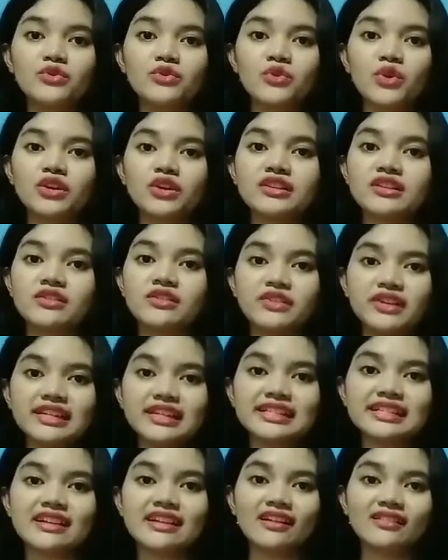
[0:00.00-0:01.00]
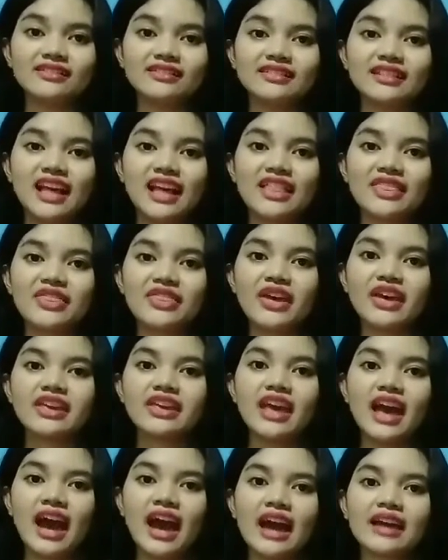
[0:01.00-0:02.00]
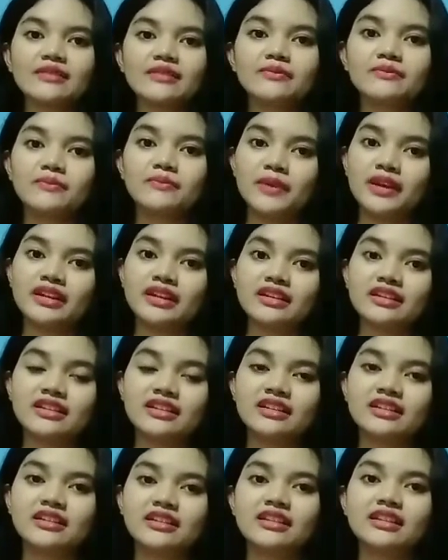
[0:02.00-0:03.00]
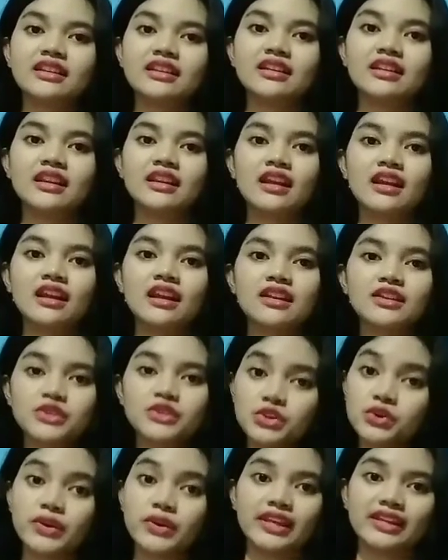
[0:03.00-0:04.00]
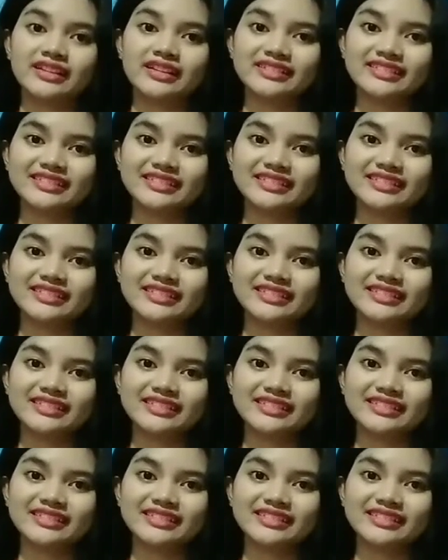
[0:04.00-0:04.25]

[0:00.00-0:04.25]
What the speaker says: for the result they had been doing.